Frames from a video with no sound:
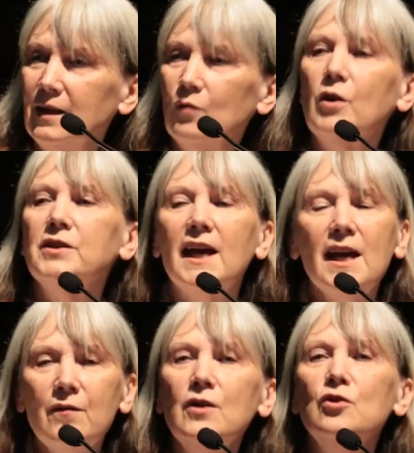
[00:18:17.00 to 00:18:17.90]

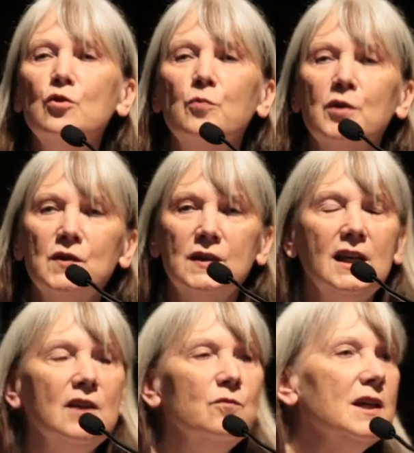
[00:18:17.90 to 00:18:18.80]
Whatever you
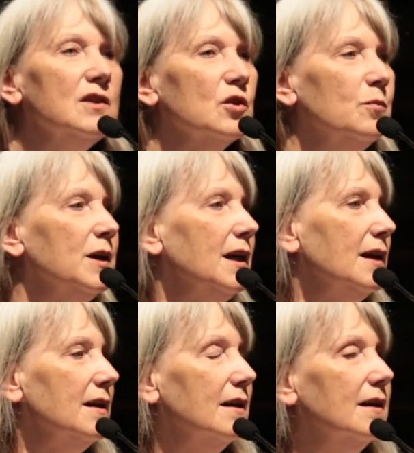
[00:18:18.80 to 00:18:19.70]
perceive me to
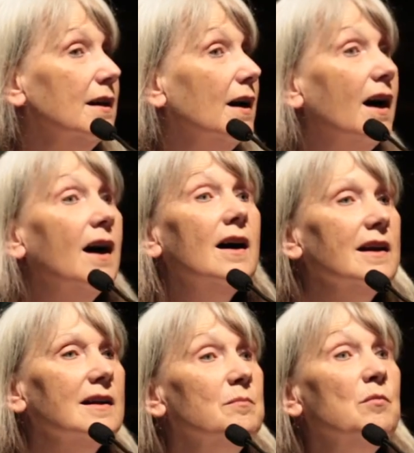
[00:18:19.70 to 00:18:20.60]
be, I
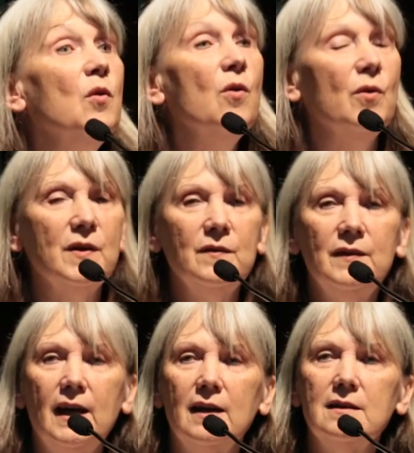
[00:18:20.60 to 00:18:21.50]
am more than
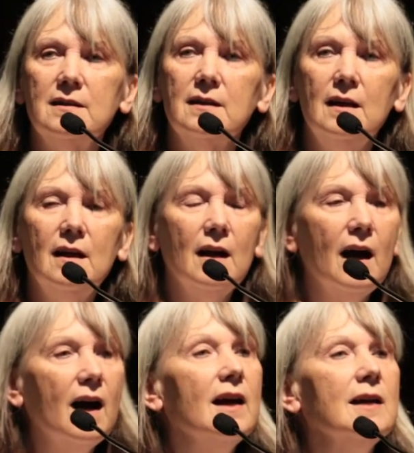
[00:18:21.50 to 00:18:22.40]
that.
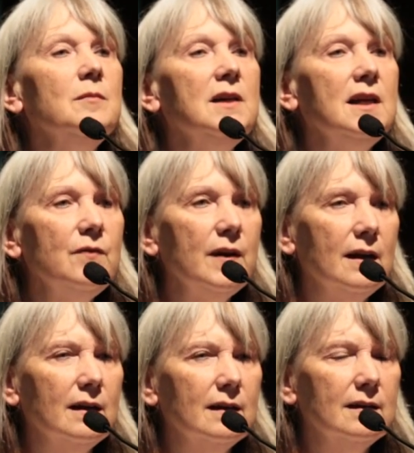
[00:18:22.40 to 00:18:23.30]
I am
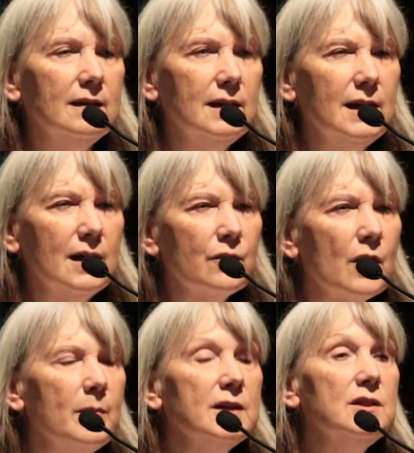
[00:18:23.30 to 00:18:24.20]
living
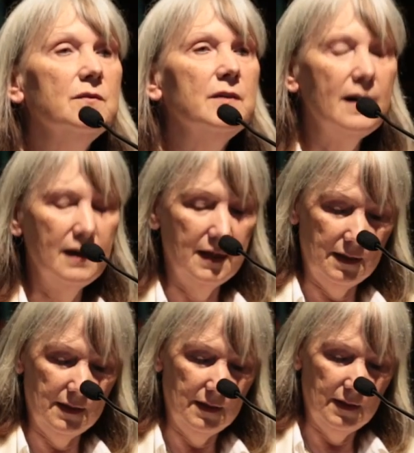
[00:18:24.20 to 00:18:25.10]
from a
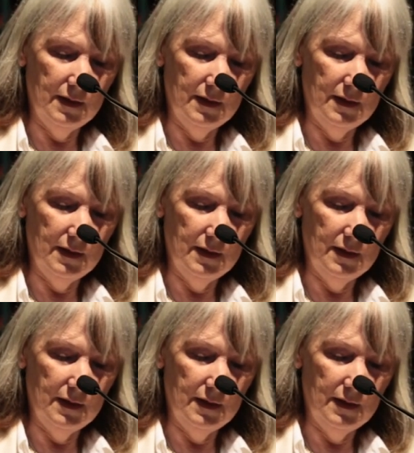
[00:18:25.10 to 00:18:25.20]
divine